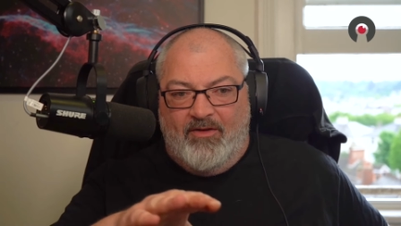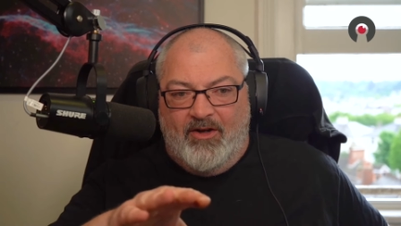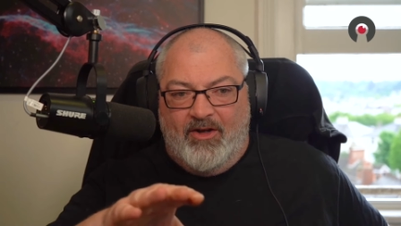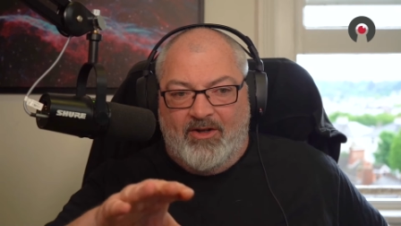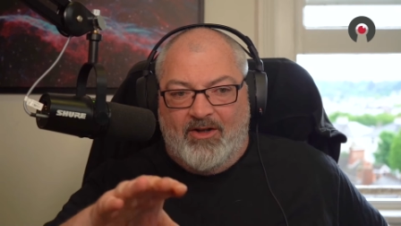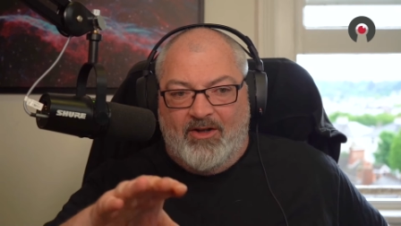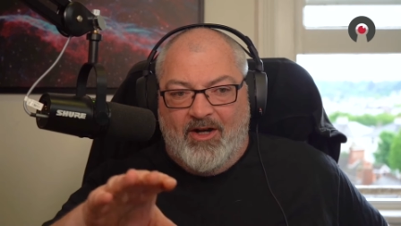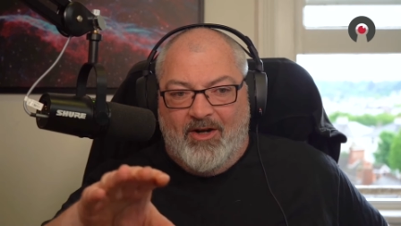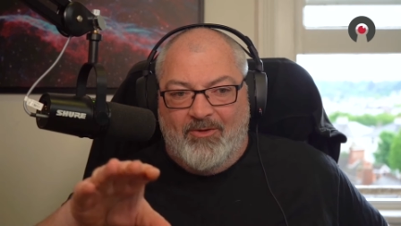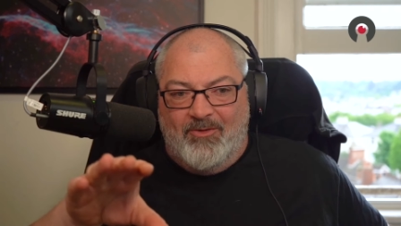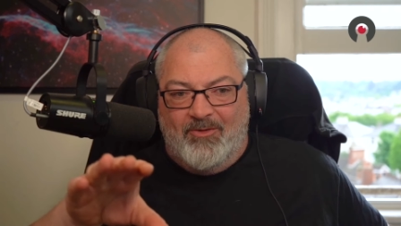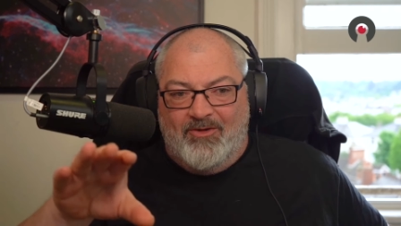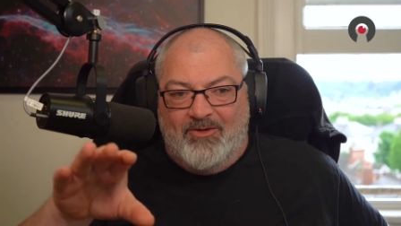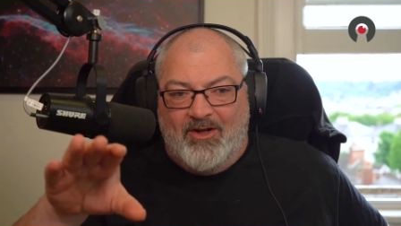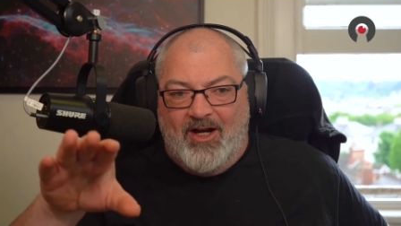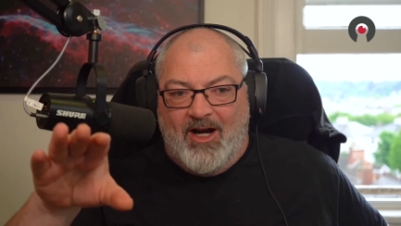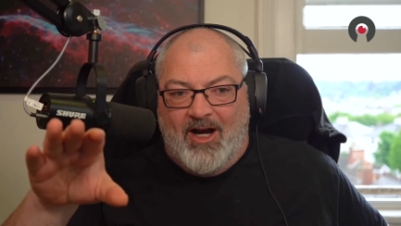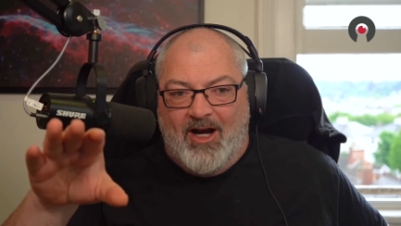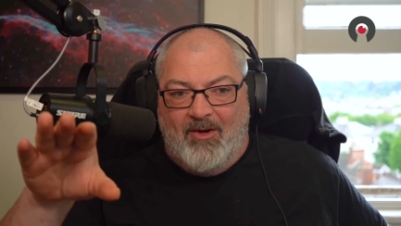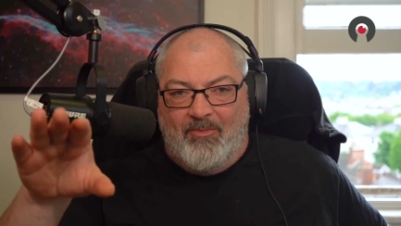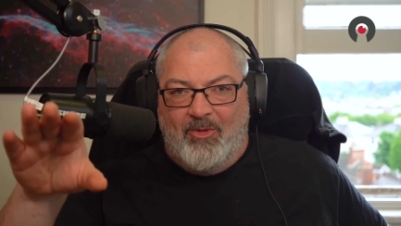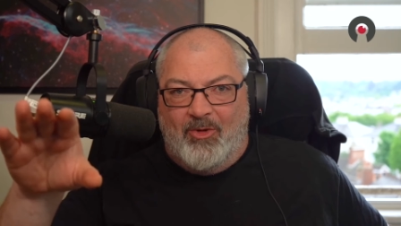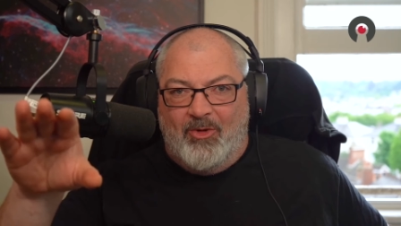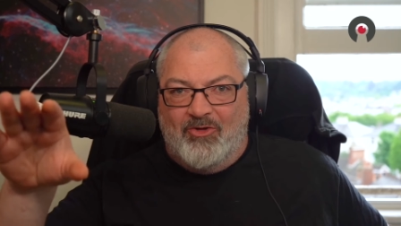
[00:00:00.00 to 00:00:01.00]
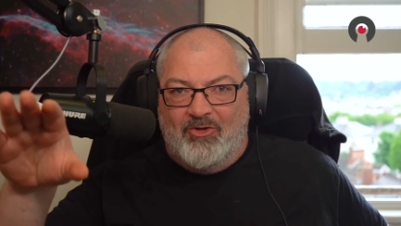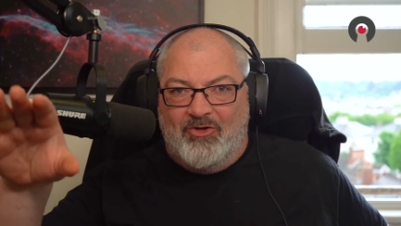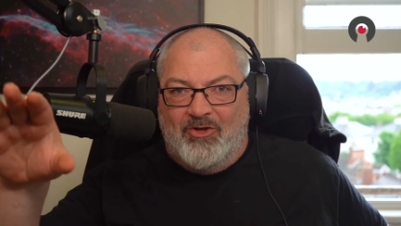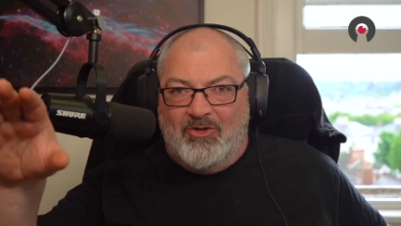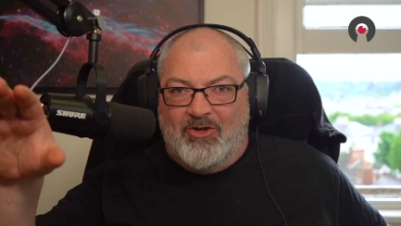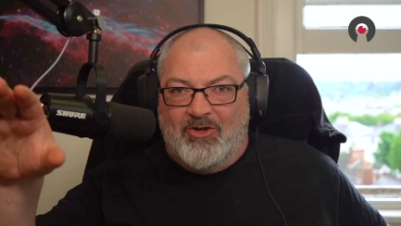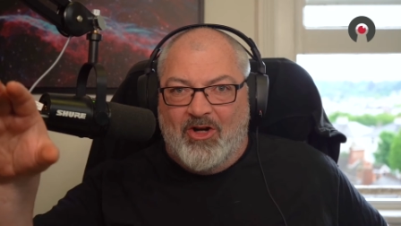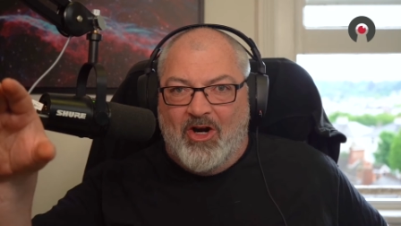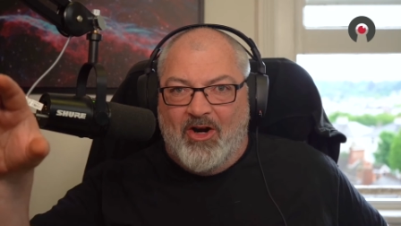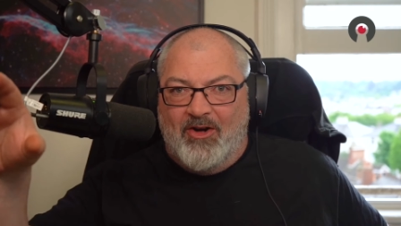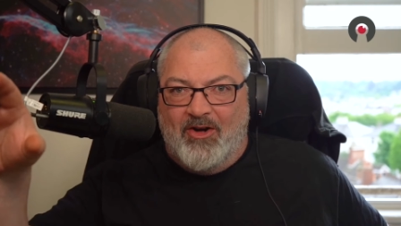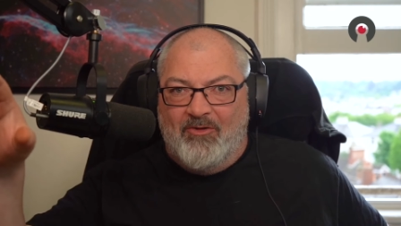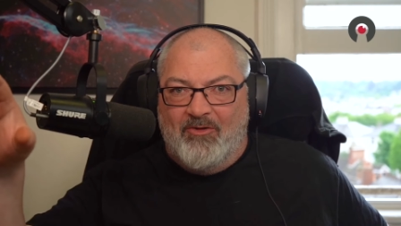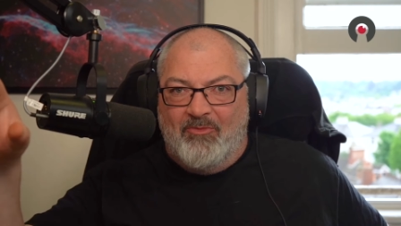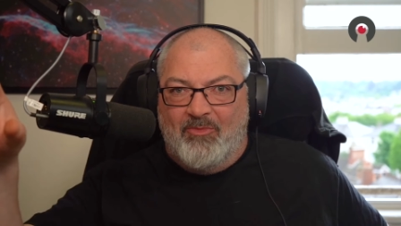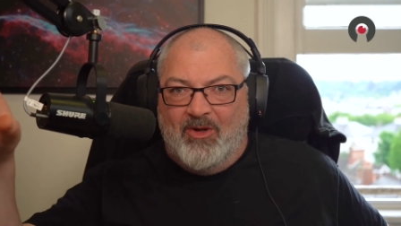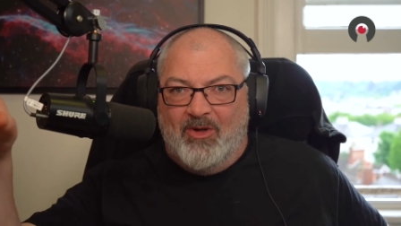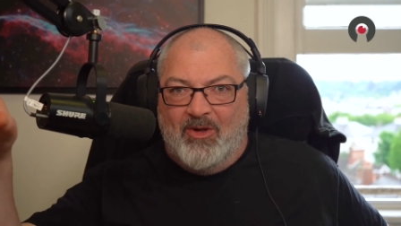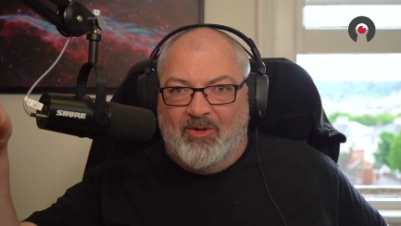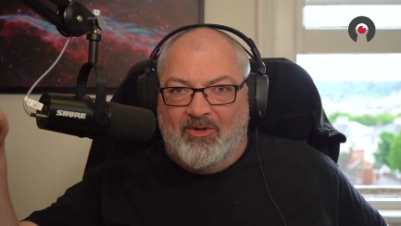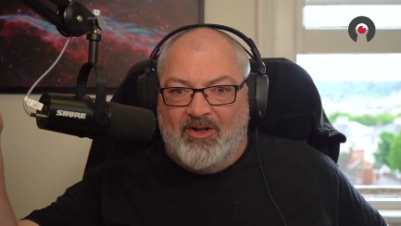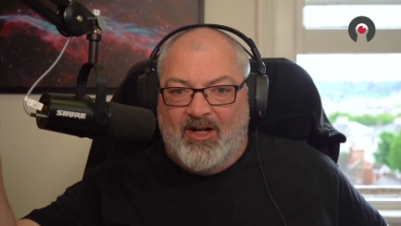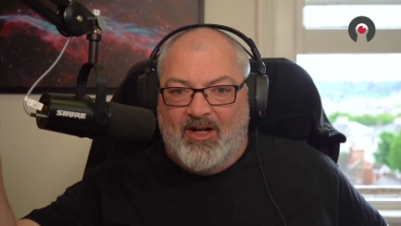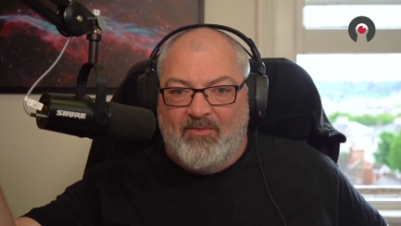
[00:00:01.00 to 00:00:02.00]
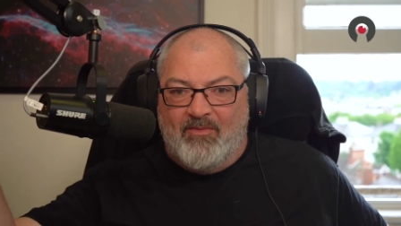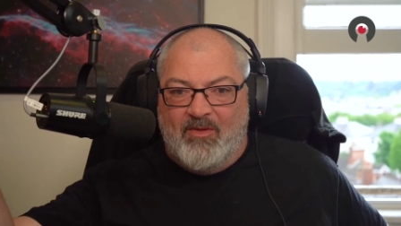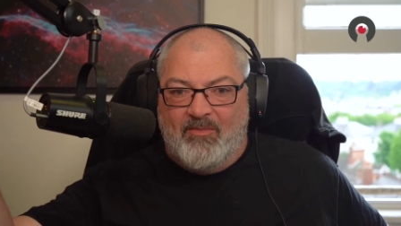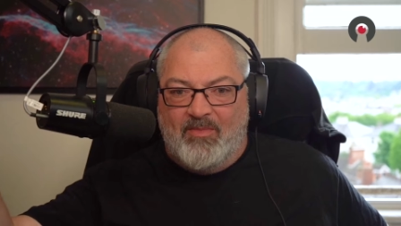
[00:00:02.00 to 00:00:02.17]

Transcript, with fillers: that goes up as you kind of build up